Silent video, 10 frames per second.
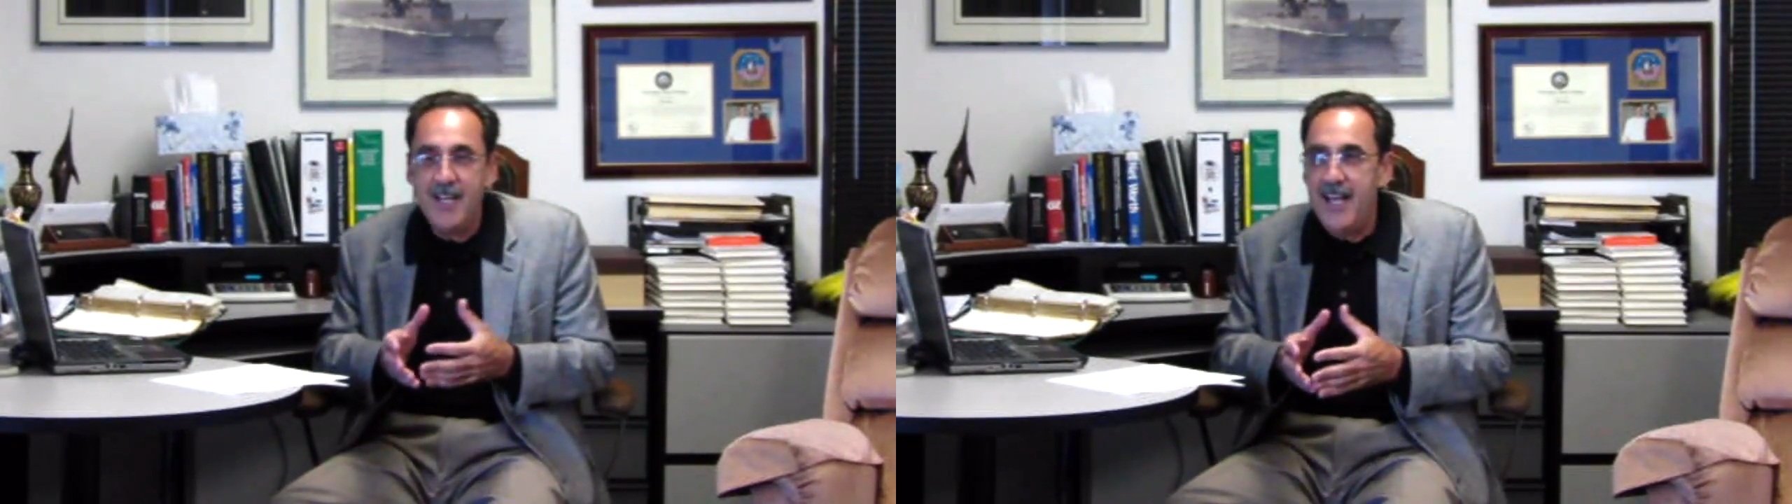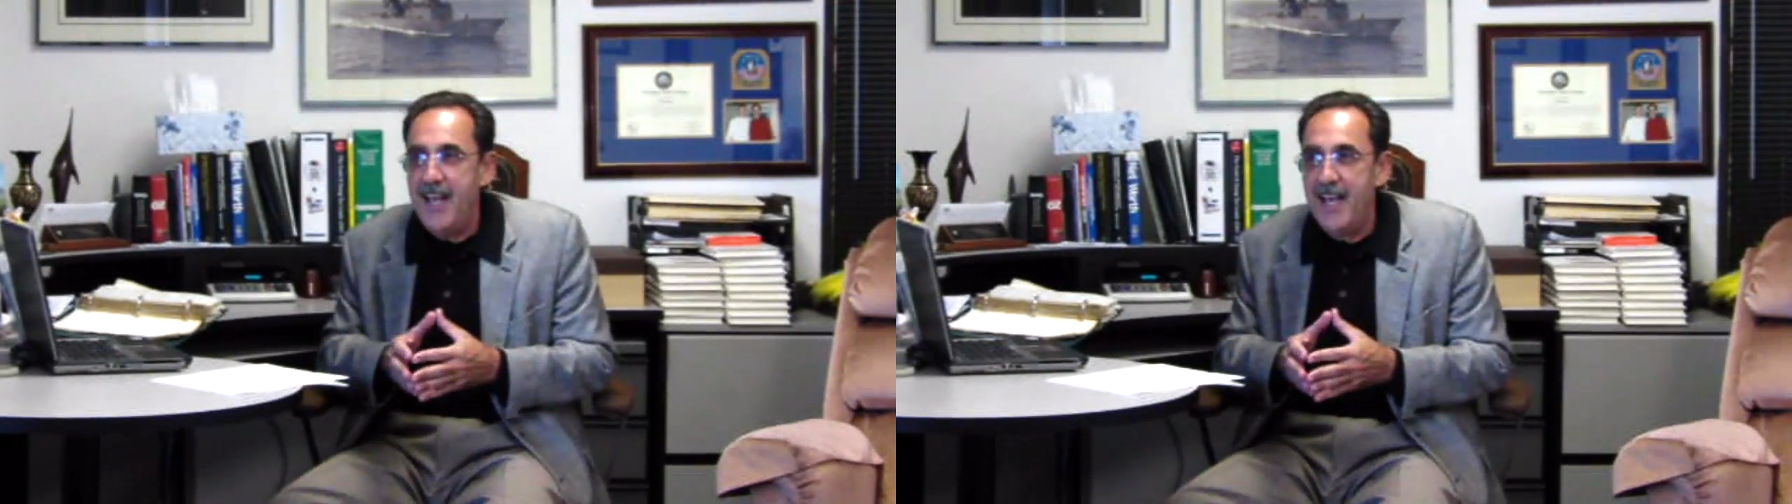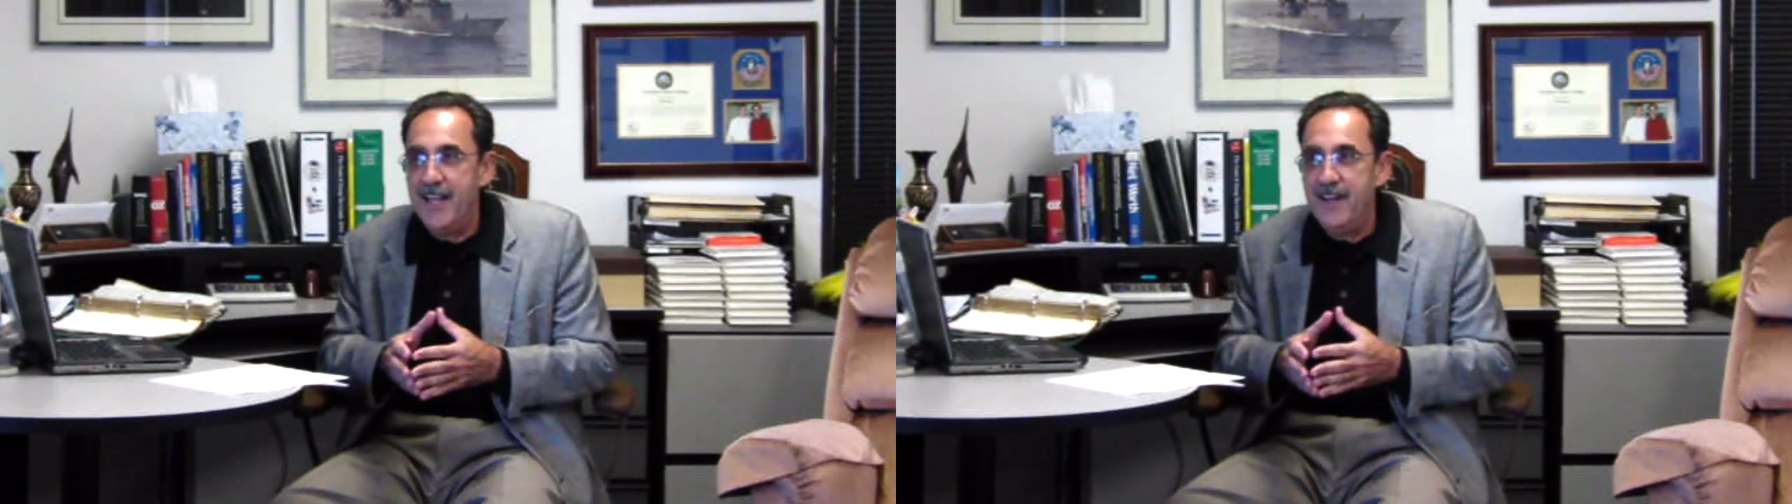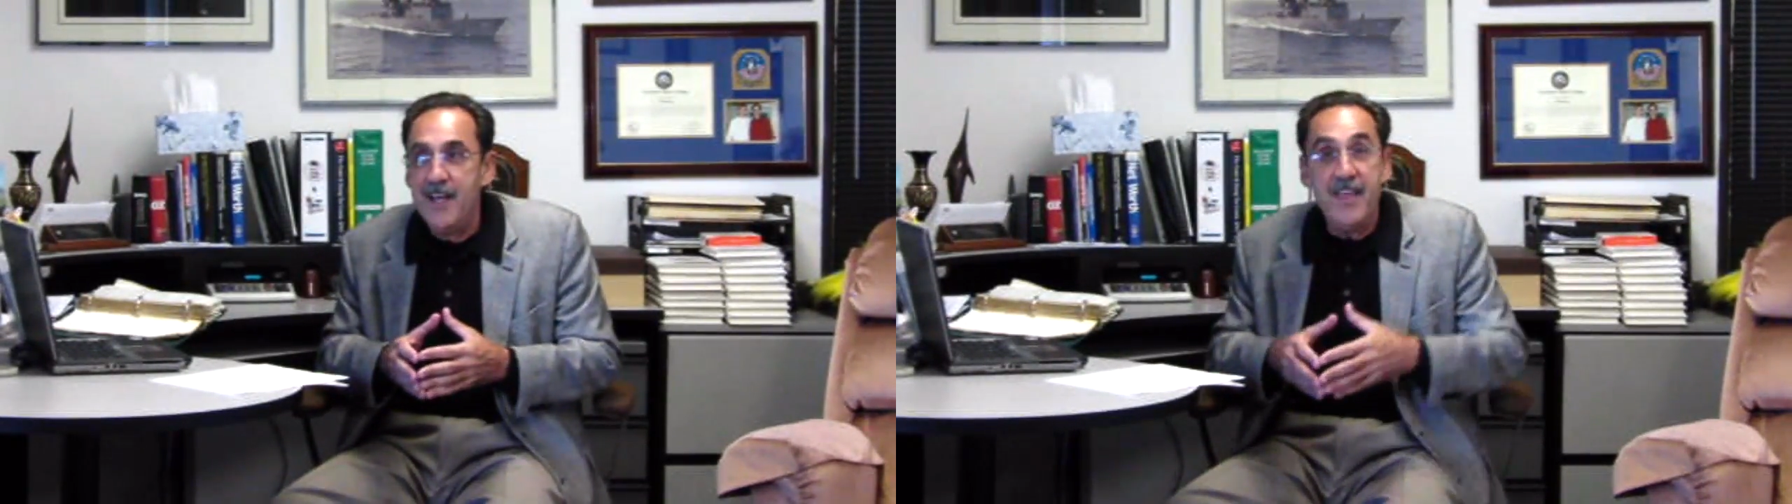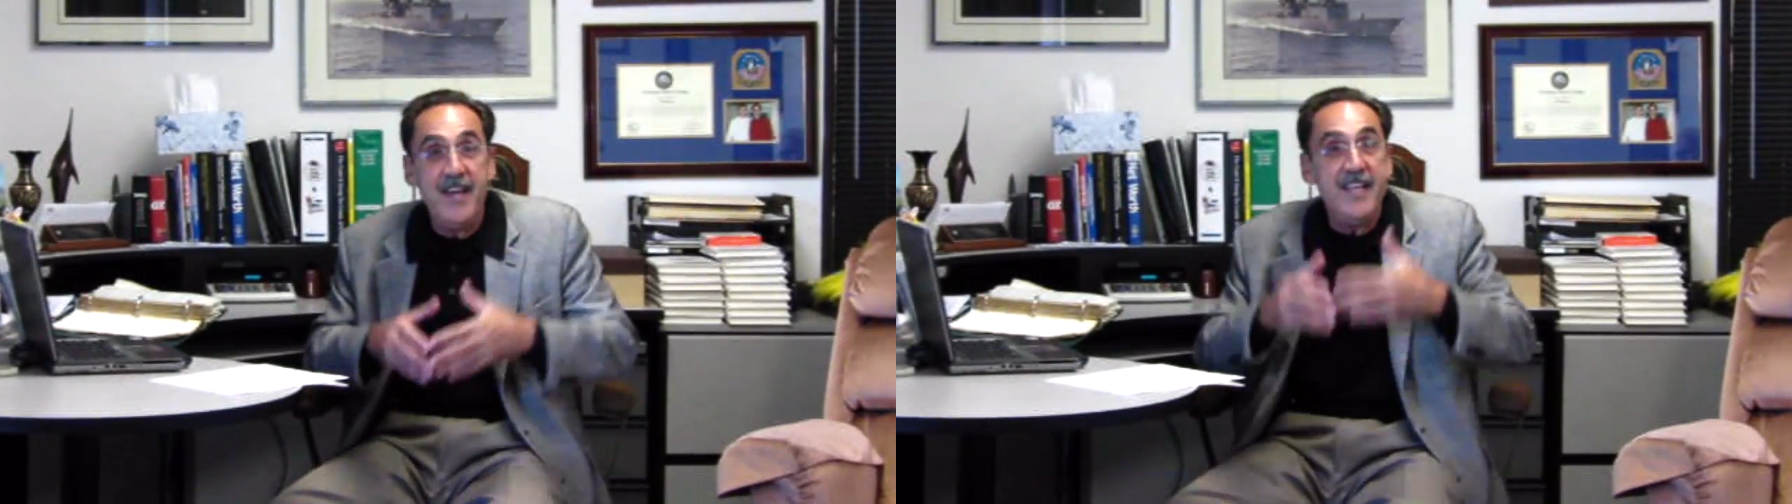And
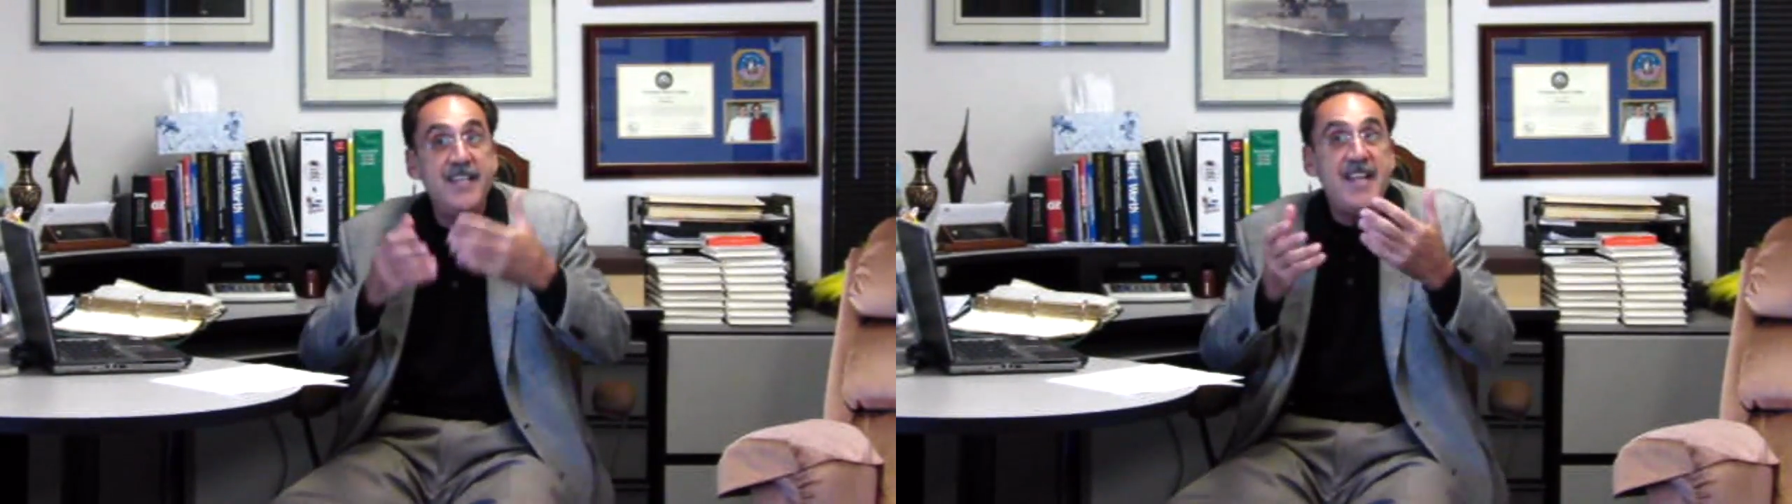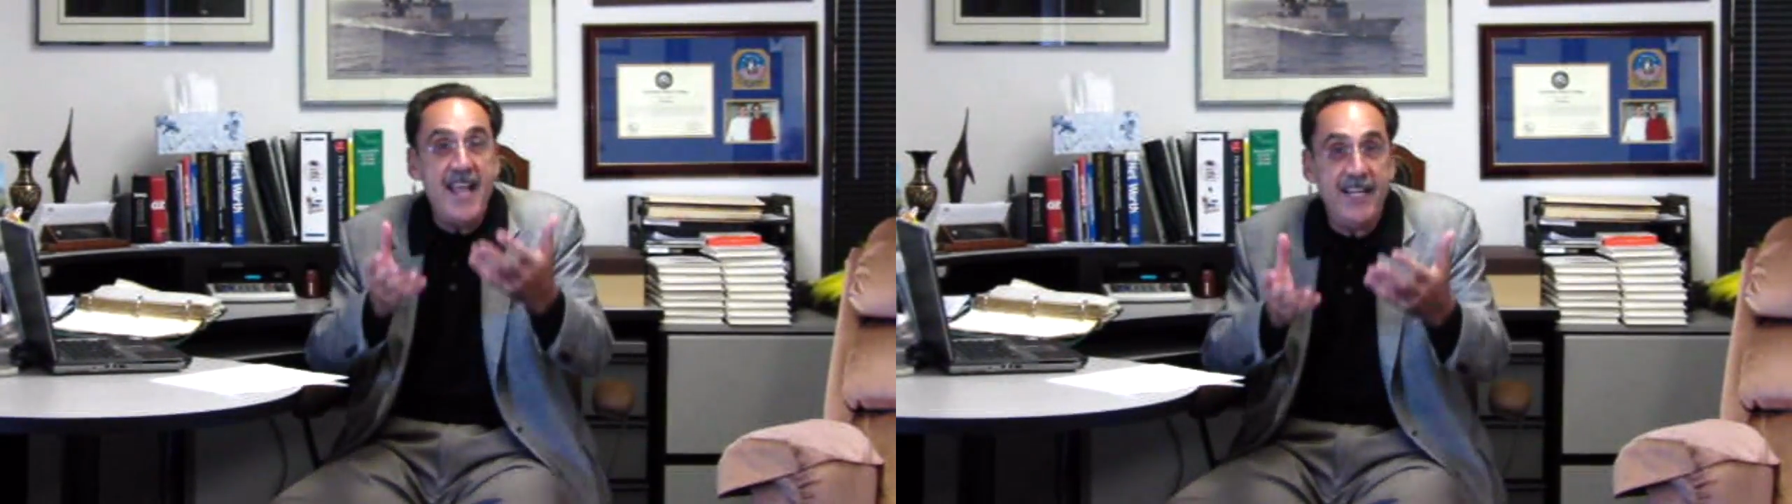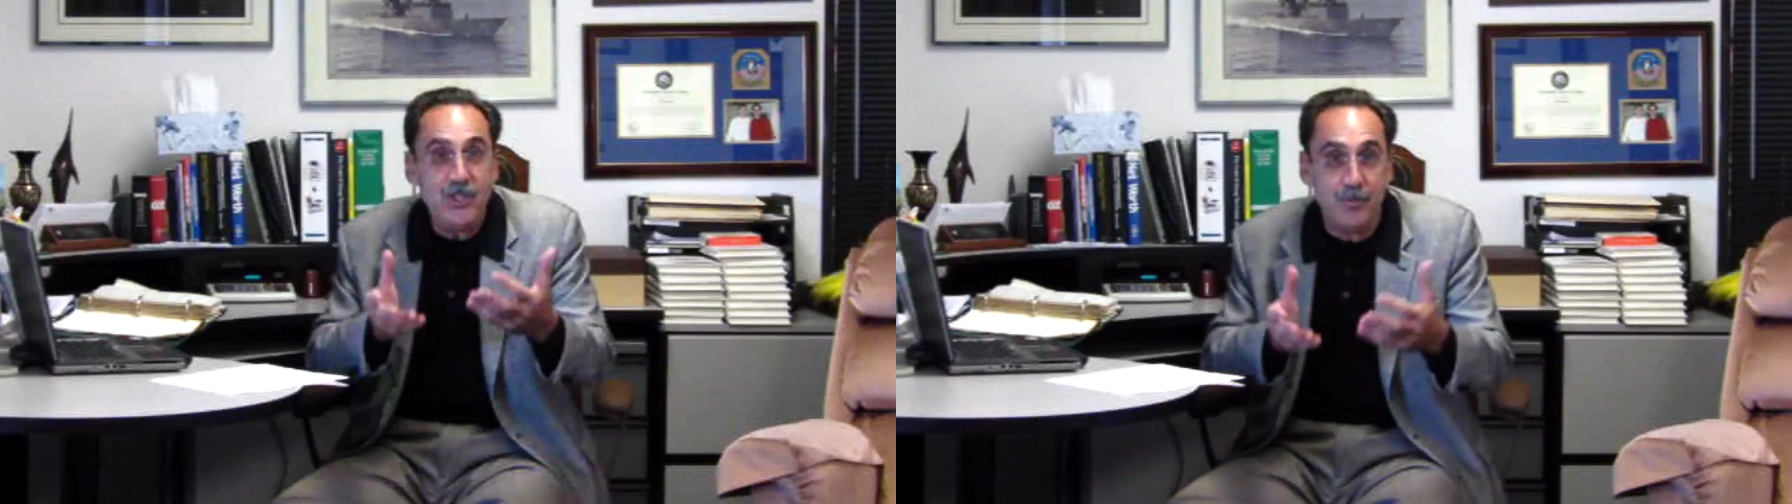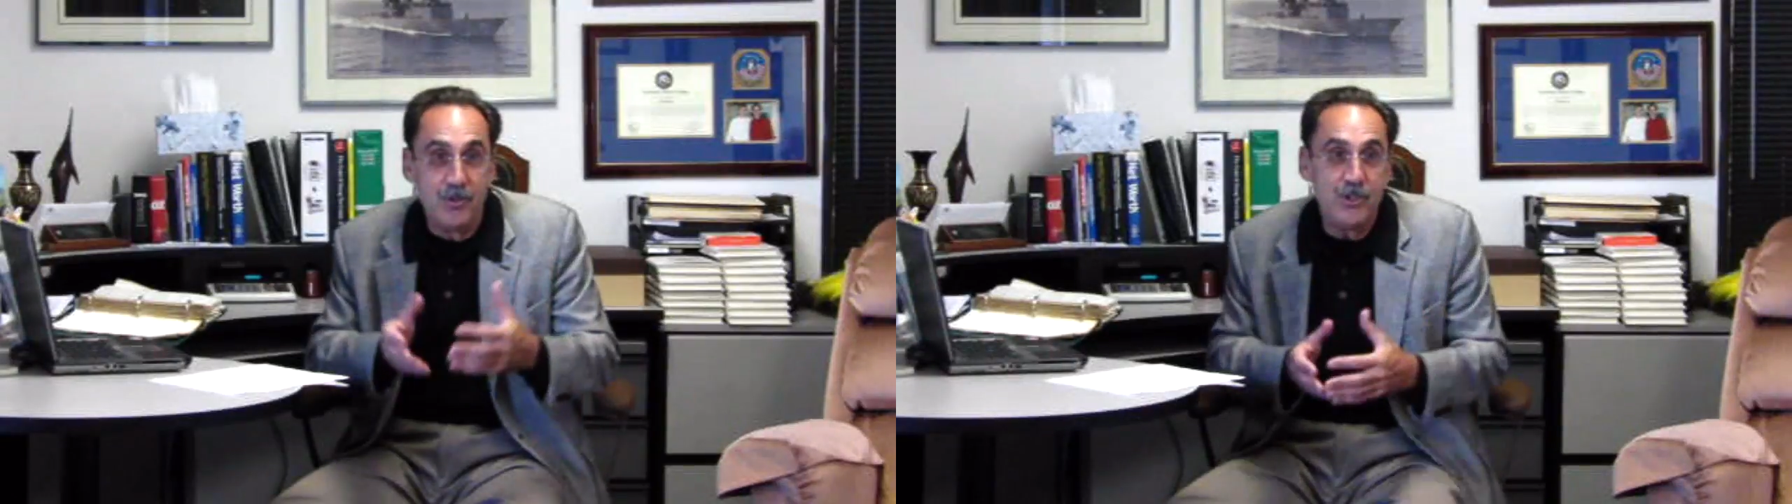then intangible,